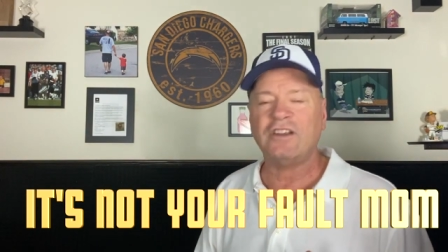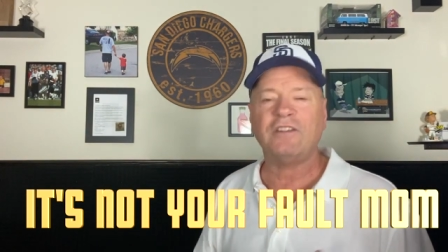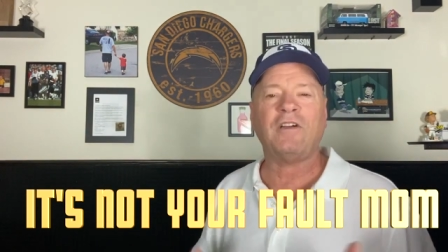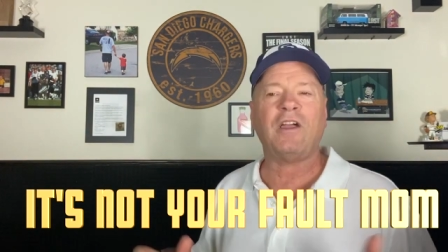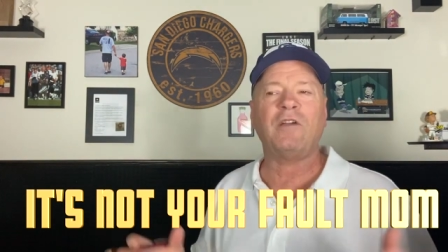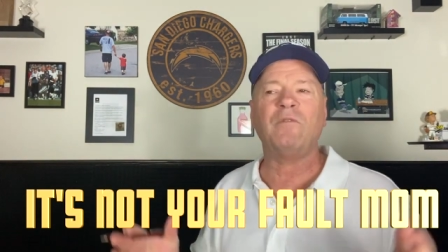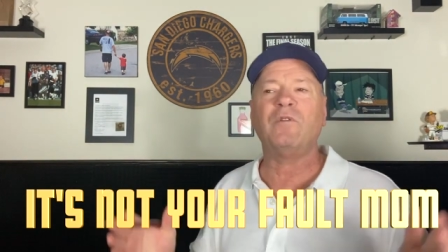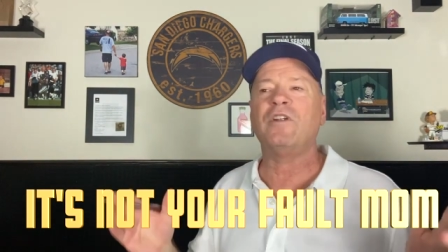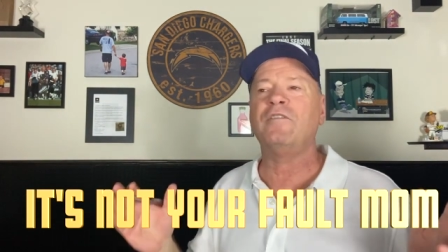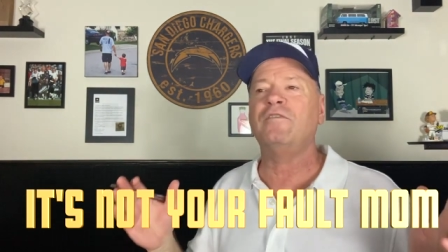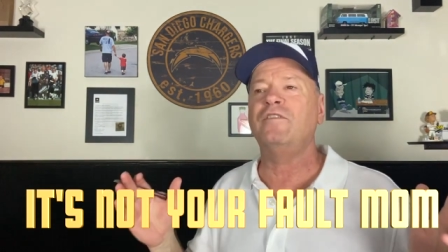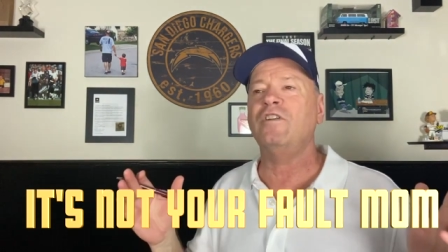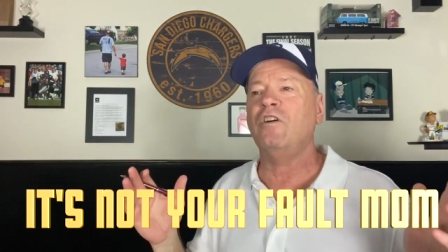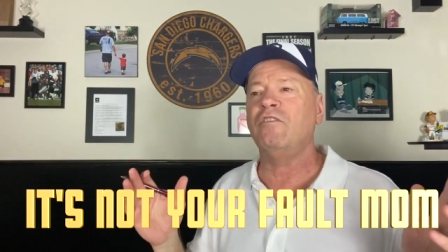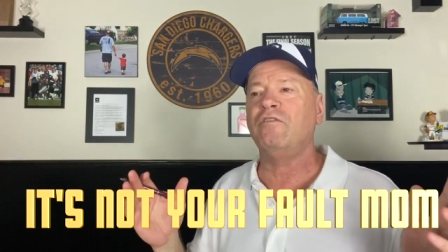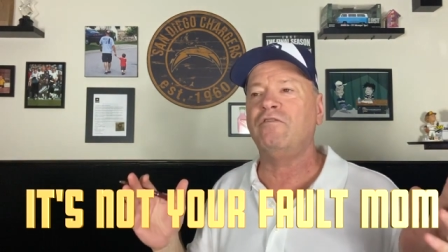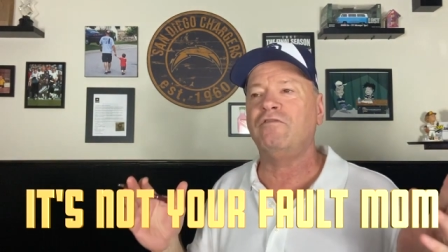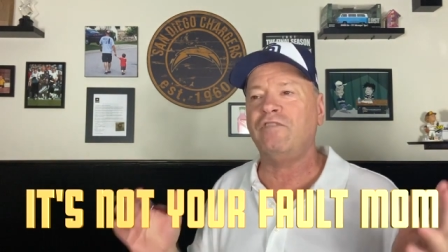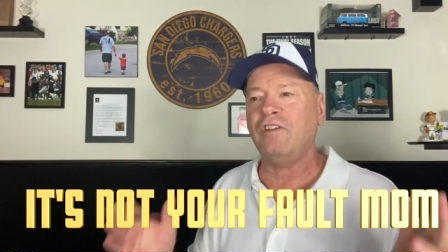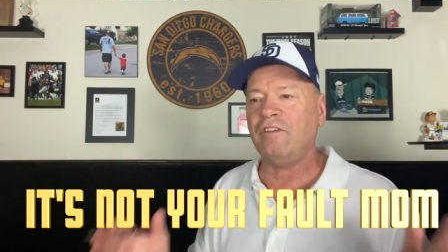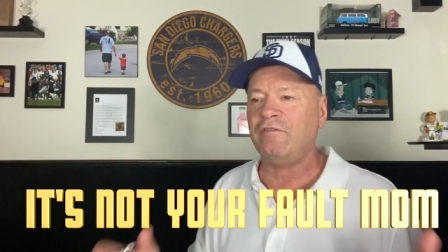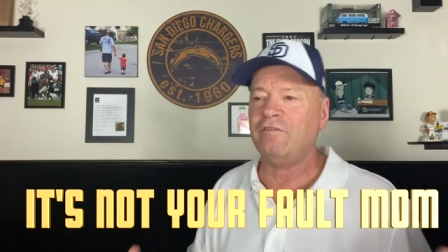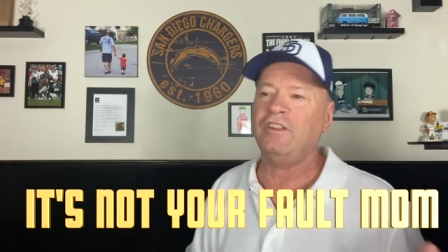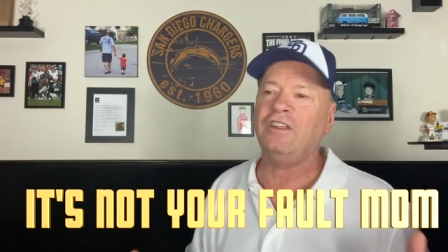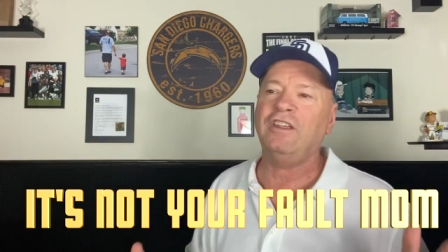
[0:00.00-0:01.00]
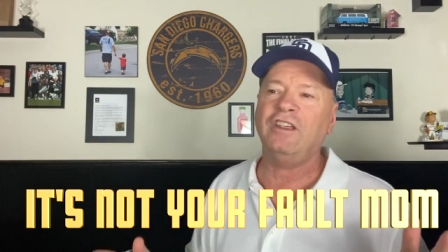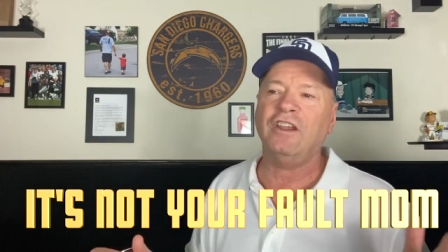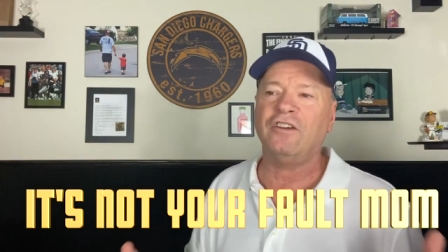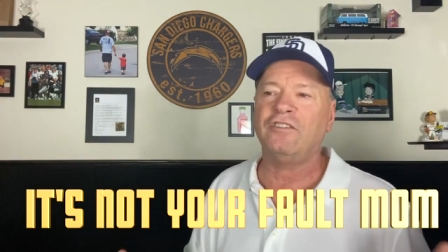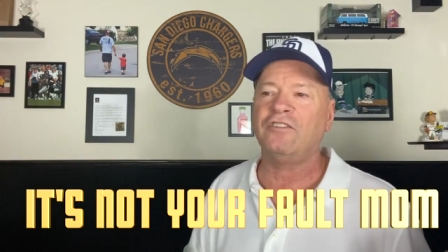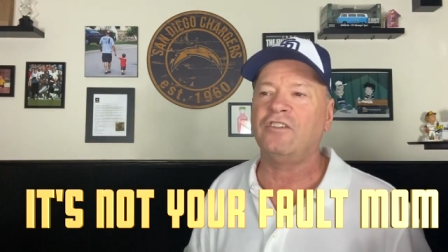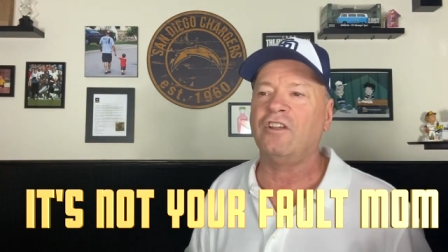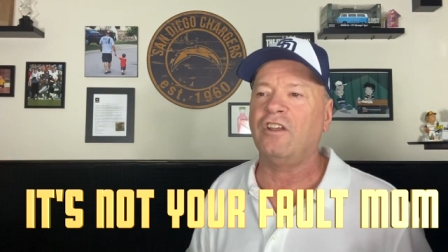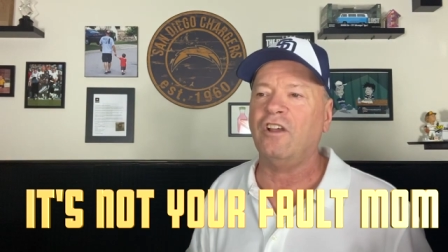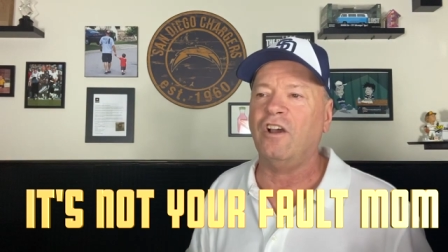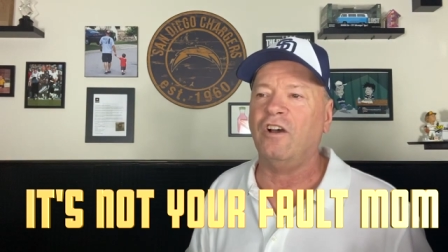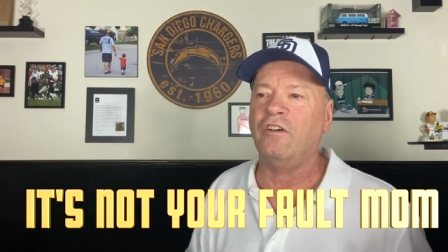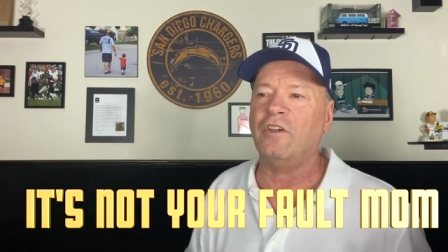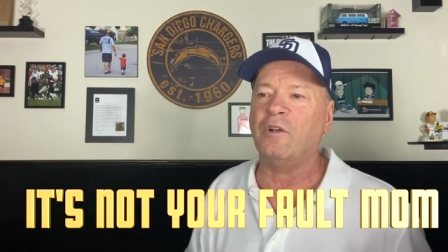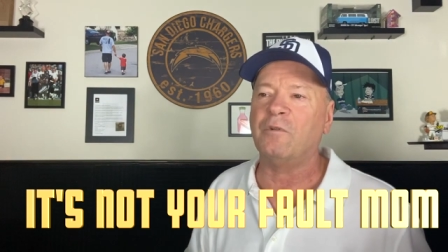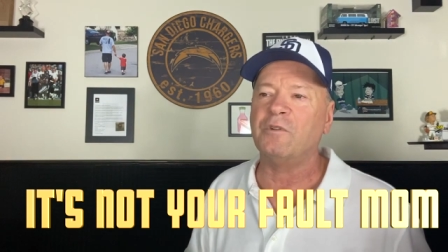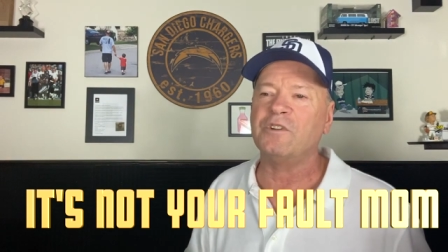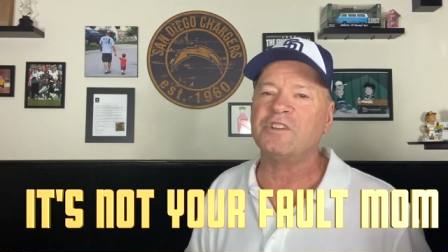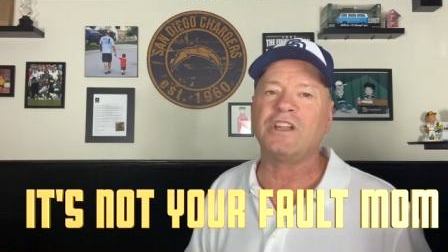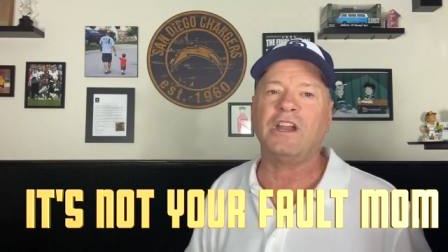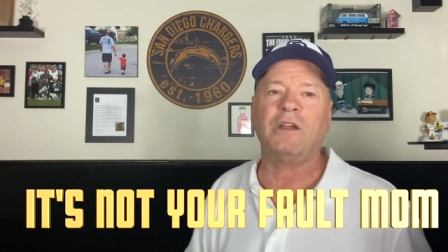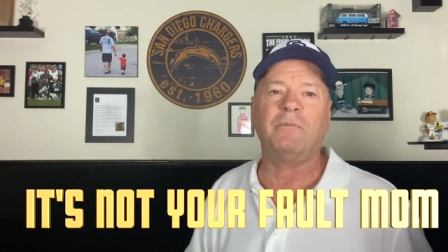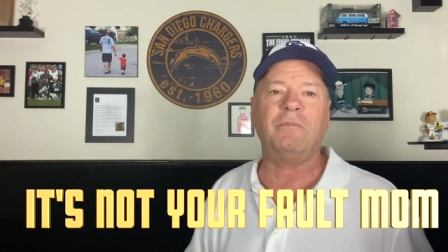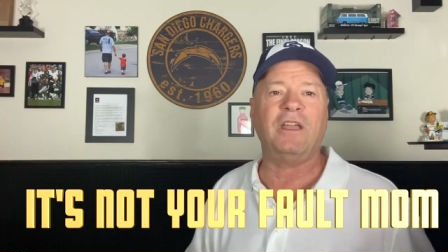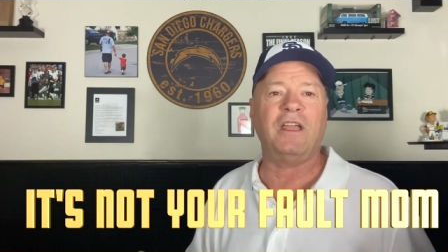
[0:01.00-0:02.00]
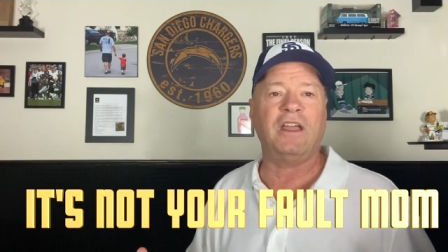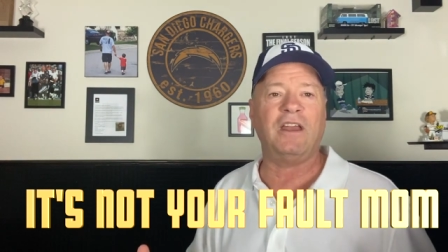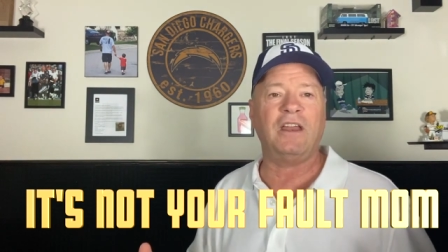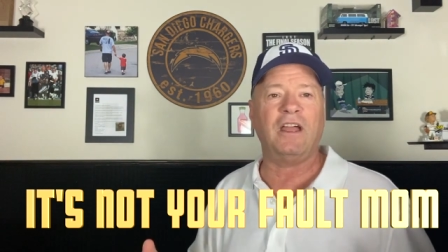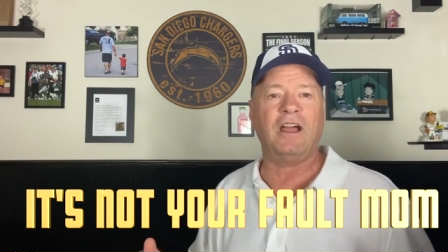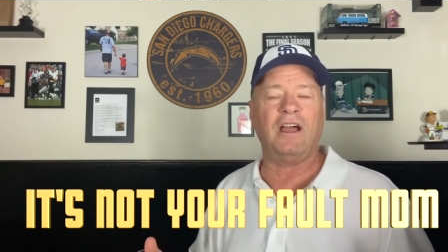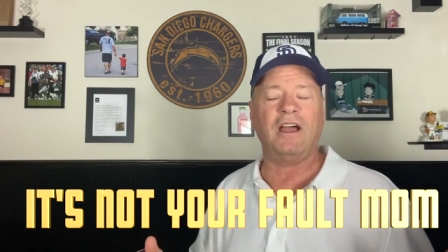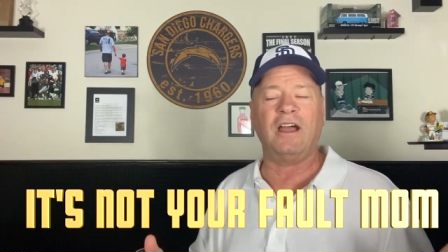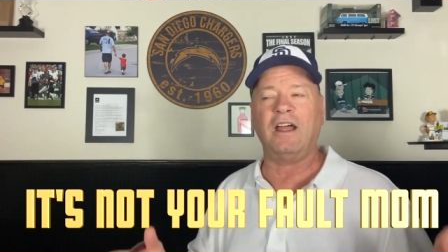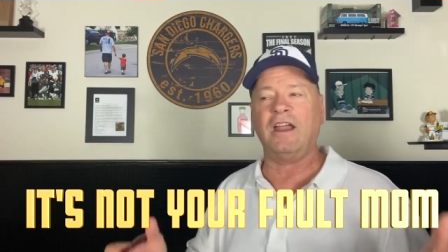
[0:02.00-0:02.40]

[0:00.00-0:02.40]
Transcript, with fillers: if I would have known 50 years ago there was going to be an